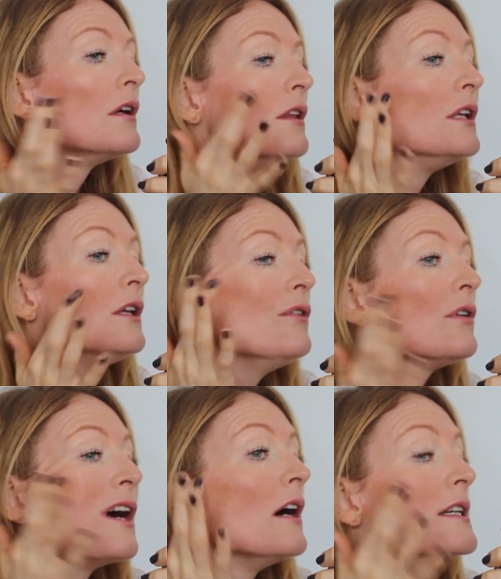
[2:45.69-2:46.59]
And then
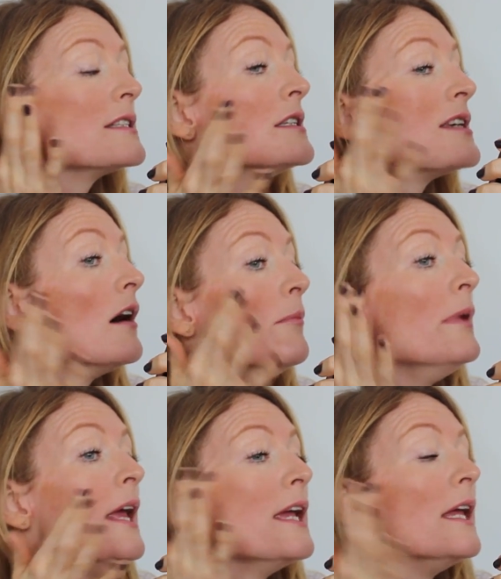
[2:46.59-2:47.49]
you guys can tell
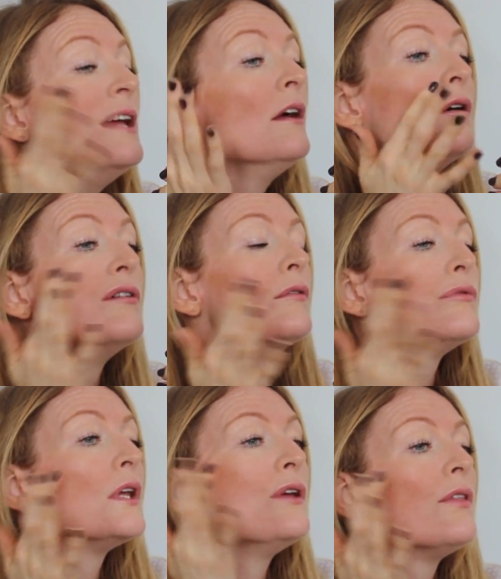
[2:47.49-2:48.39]
me
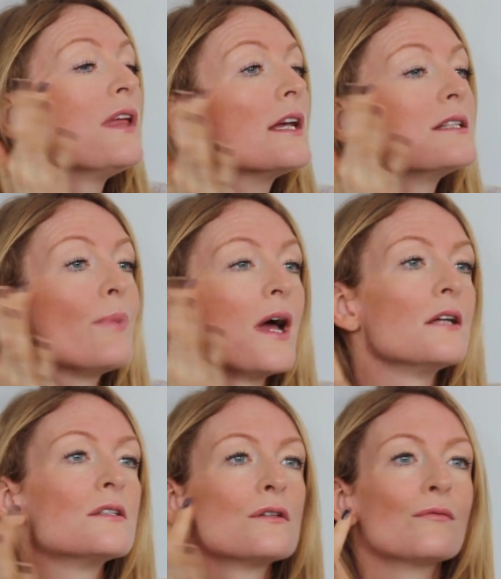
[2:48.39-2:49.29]
what you think is
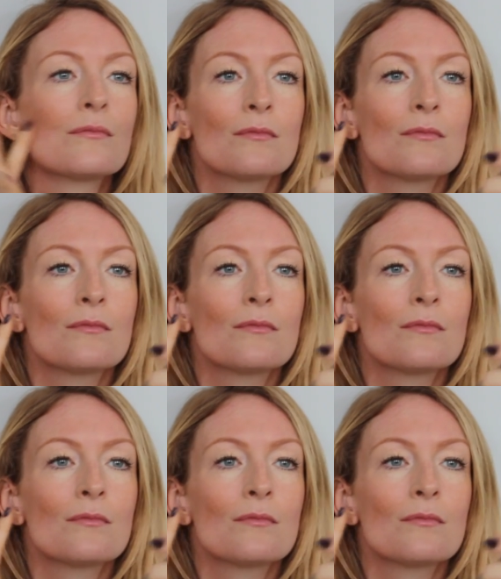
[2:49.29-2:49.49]
best.